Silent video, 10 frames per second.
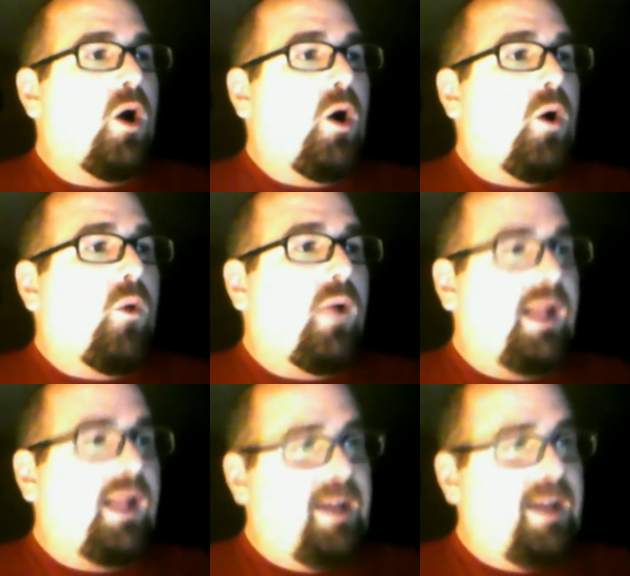While
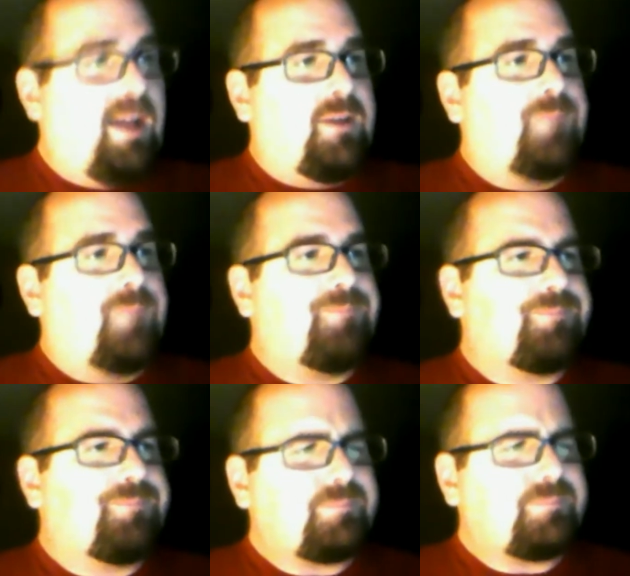having
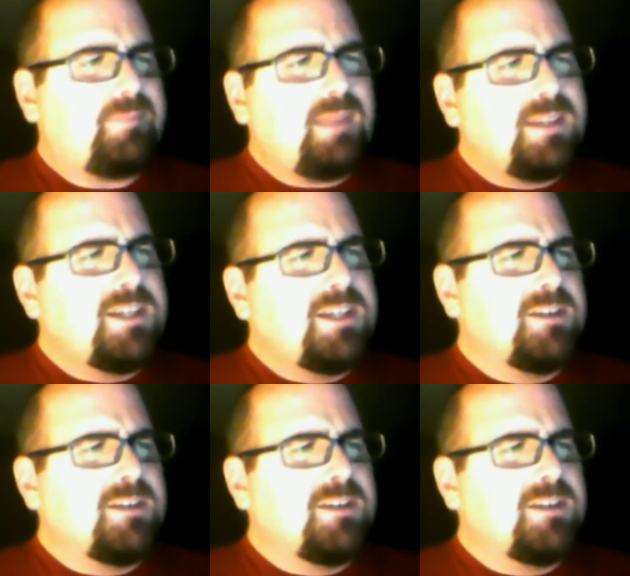Jarrett